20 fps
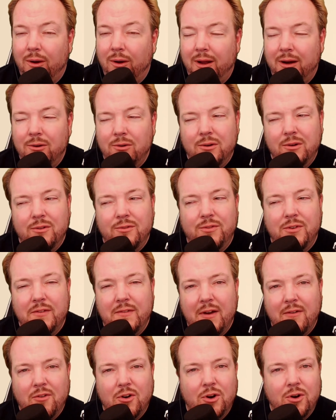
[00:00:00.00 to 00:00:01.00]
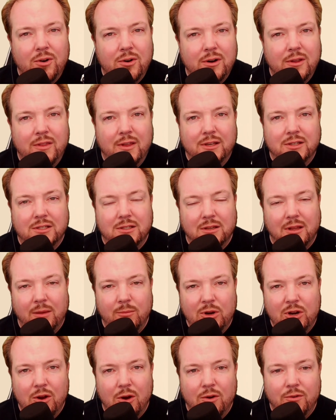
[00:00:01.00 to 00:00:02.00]
I don't know if you've ever heard of this, so let
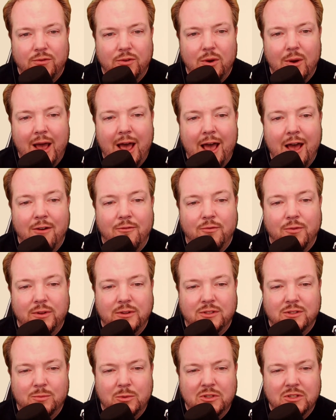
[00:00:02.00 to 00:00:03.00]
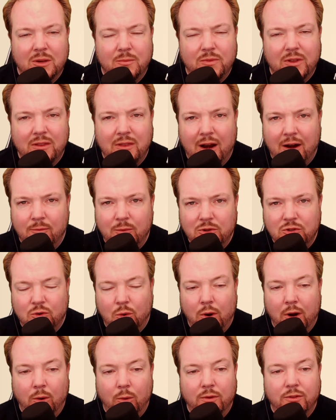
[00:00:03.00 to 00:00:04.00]
me know if you have. It's been something that I've been
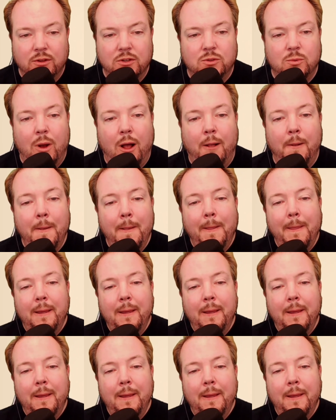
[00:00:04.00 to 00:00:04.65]
toying with as well.